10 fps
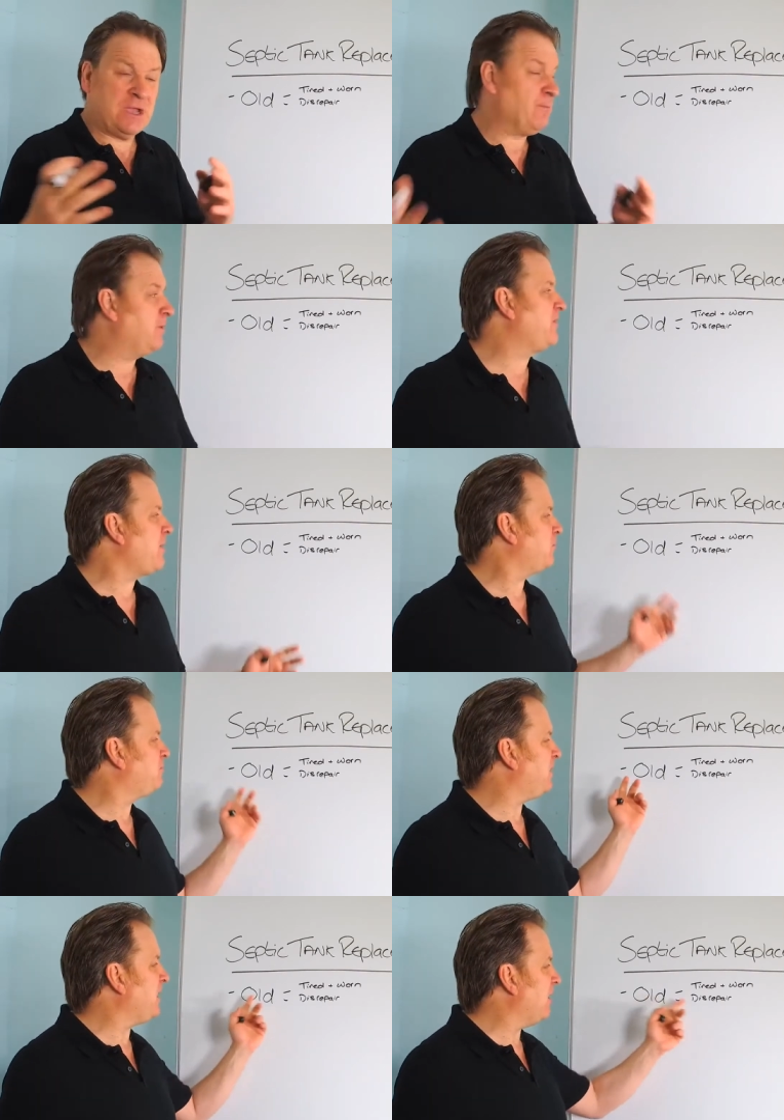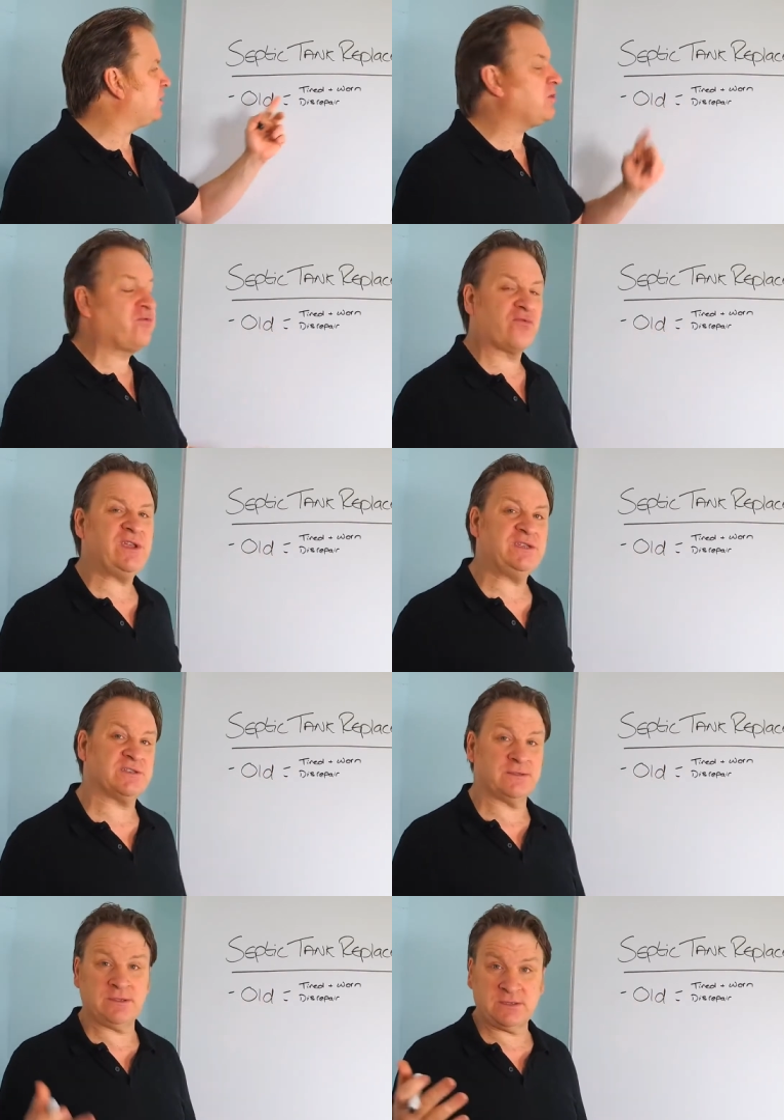Well, that would be a good
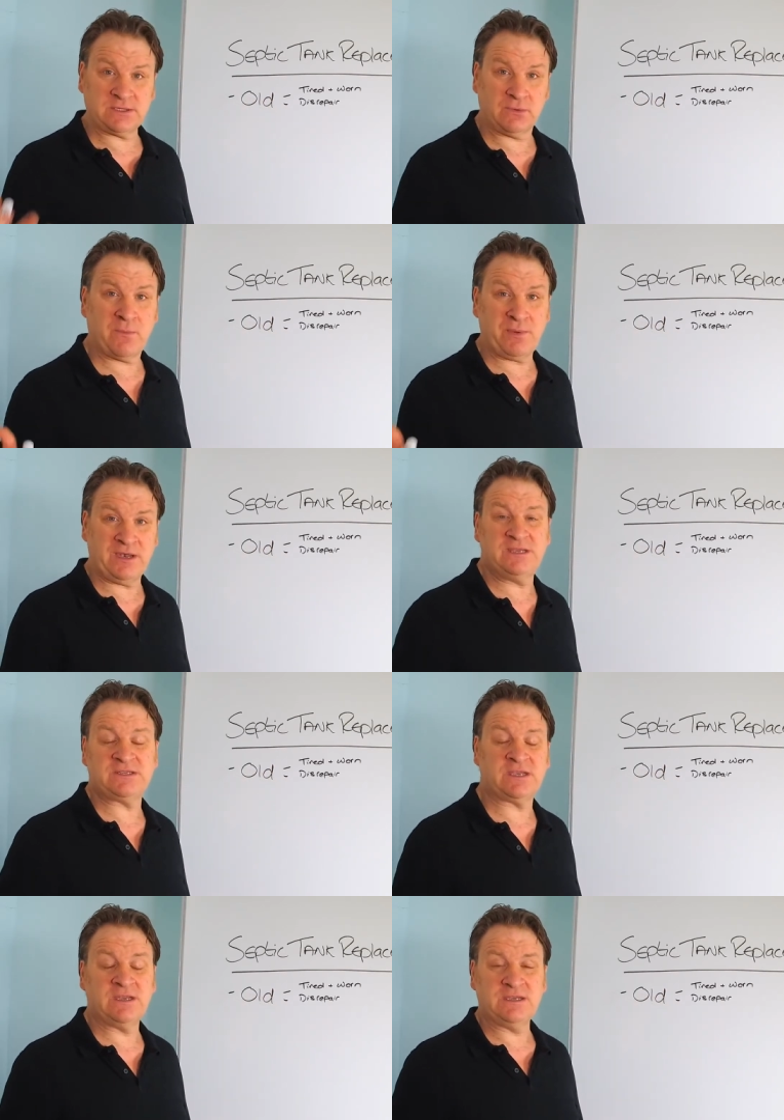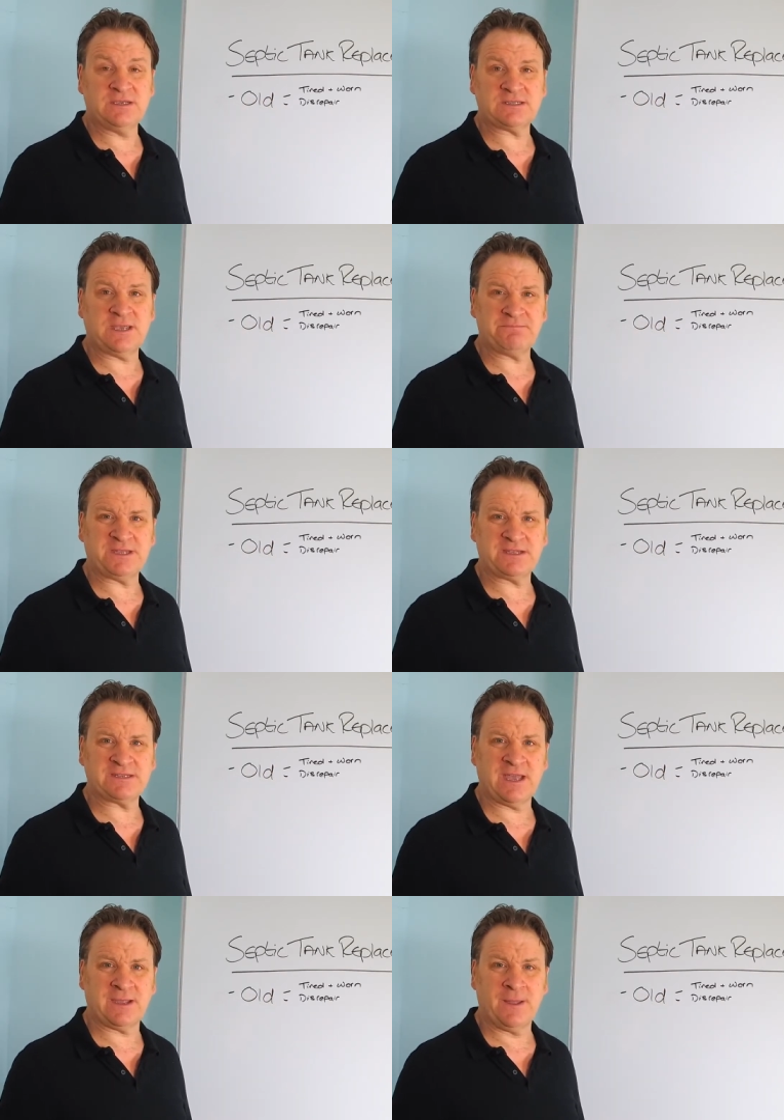reason to replace your septic
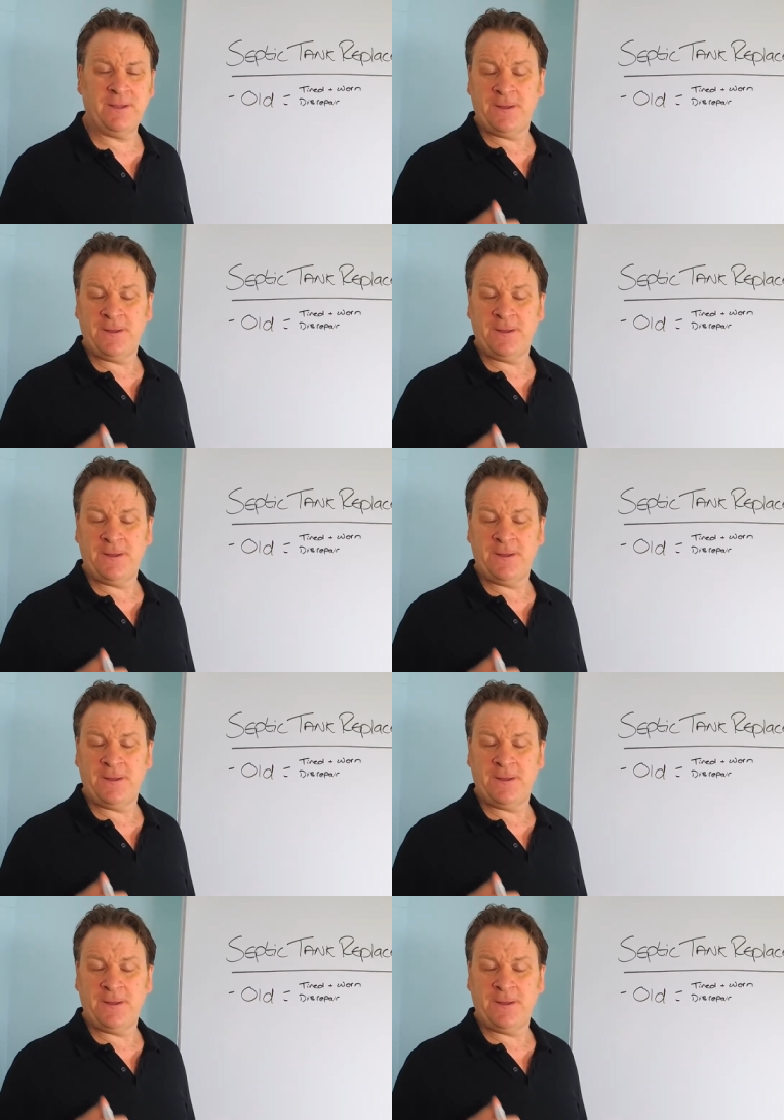tank.